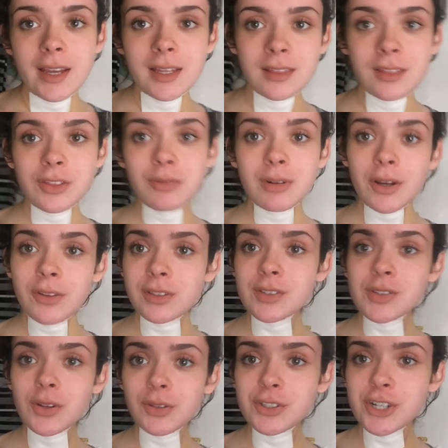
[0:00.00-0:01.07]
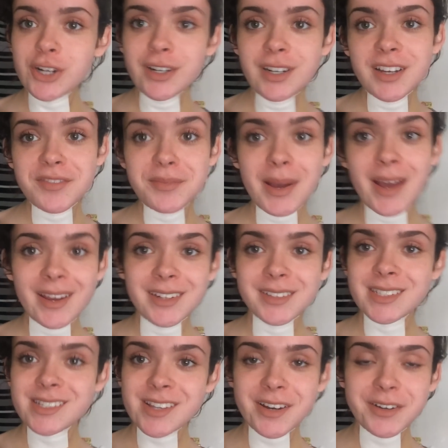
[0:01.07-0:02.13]
and throughout this whole journey of
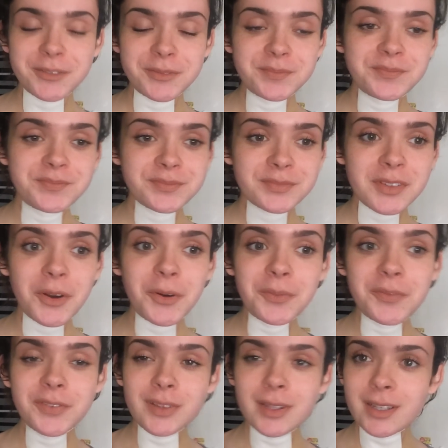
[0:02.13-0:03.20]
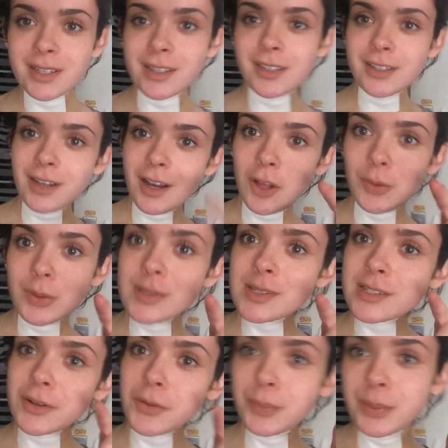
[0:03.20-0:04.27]
mine. So hopefully y'all will
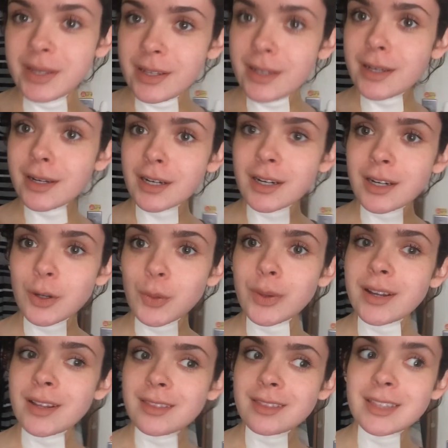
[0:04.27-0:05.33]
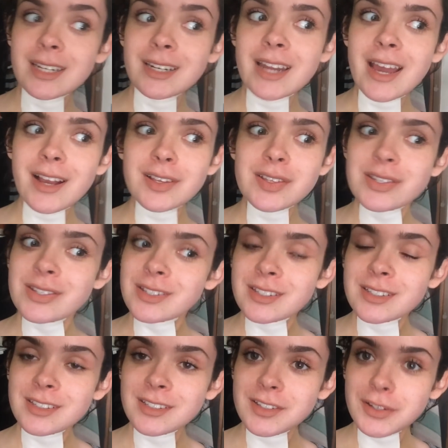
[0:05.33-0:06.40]
still be here when the next
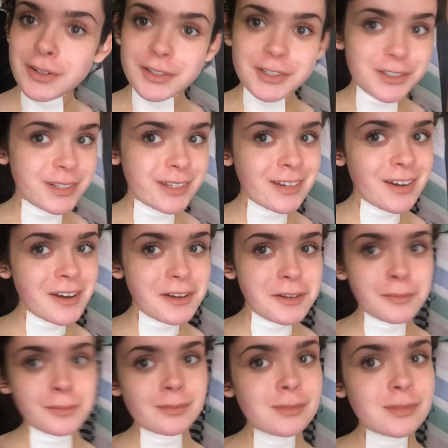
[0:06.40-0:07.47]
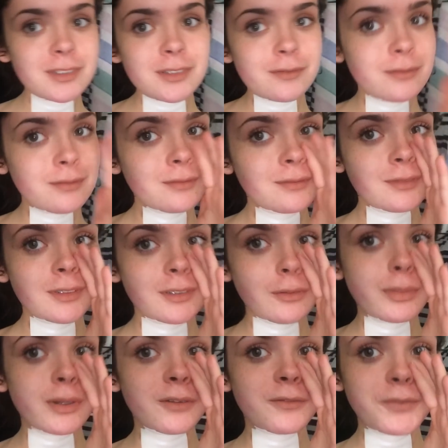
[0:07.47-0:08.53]
surgery comes. A
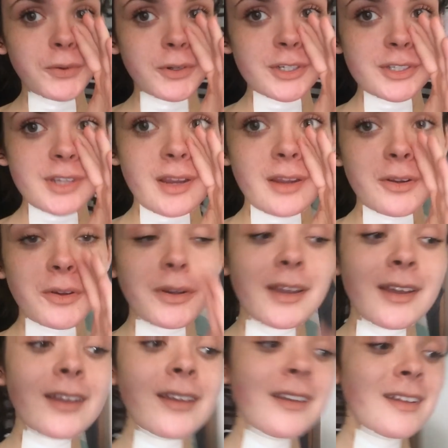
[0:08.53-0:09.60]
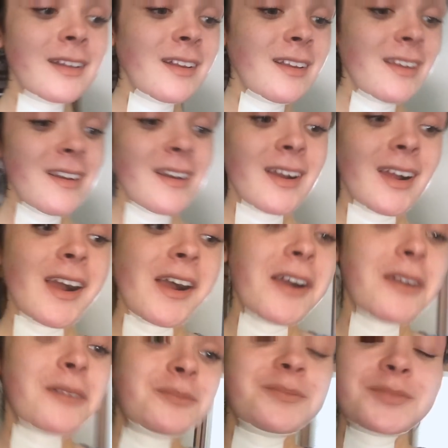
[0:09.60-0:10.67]
little bit of foreshadowing
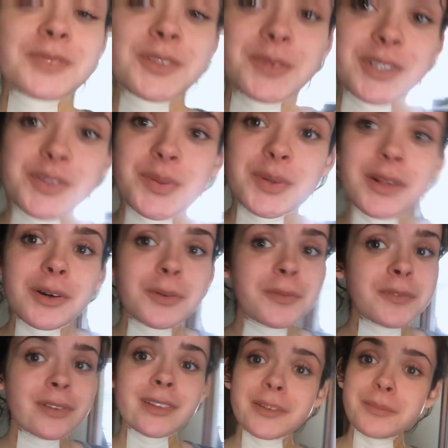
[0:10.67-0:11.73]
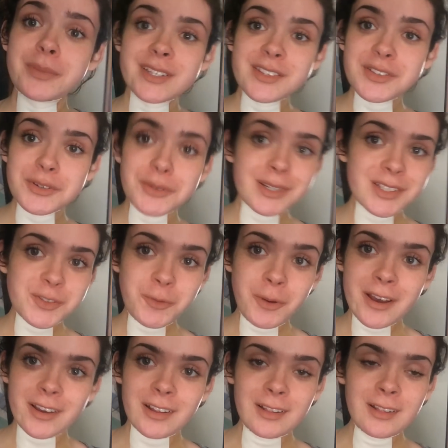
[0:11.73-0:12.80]
um, which will hopefully be soon as
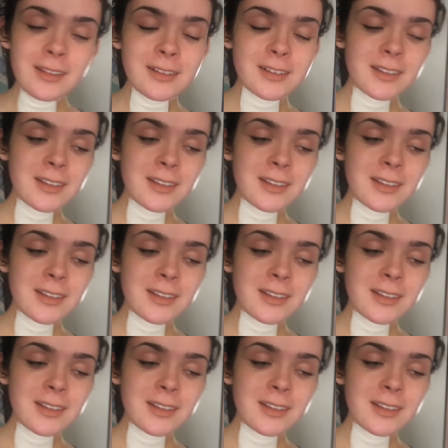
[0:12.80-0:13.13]
well.